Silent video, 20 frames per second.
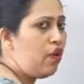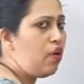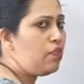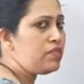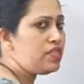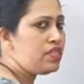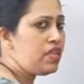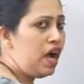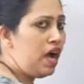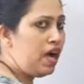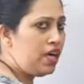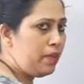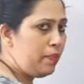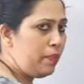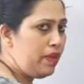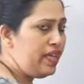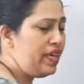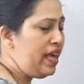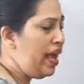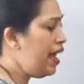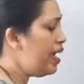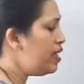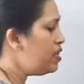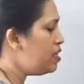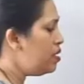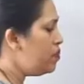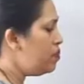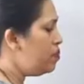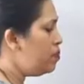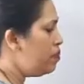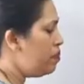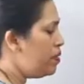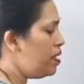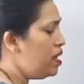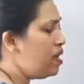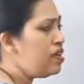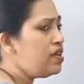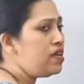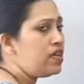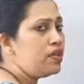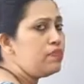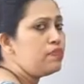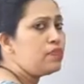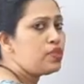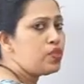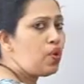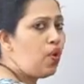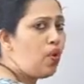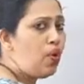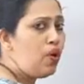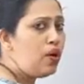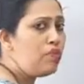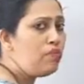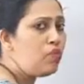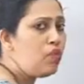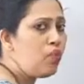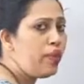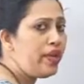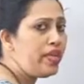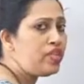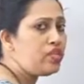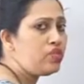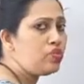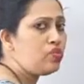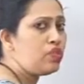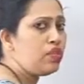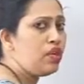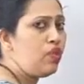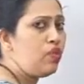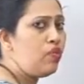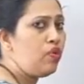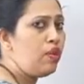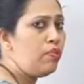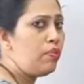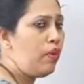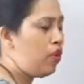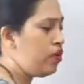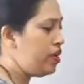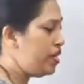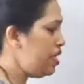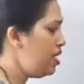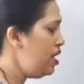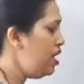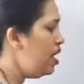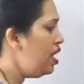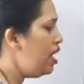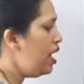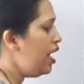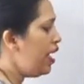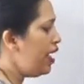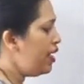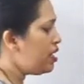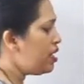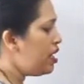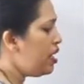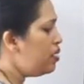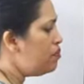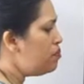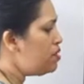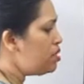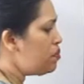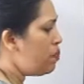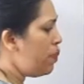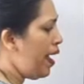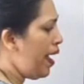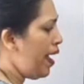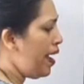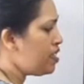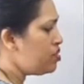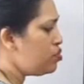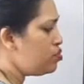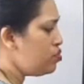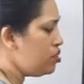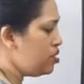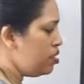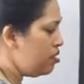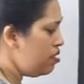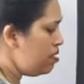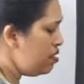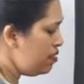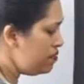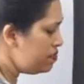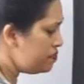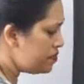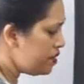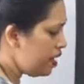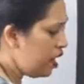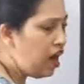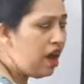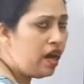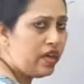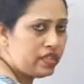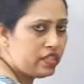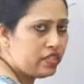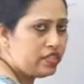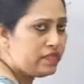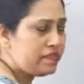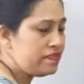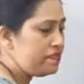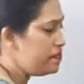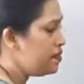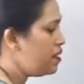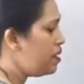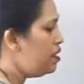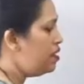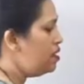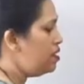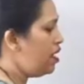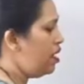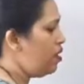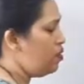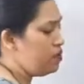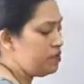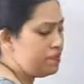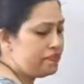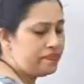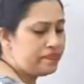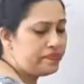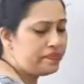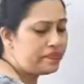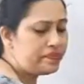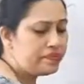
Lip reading: forms the heartbeat and the blood keeps on moving to the whole body and comes back to the heart. Now,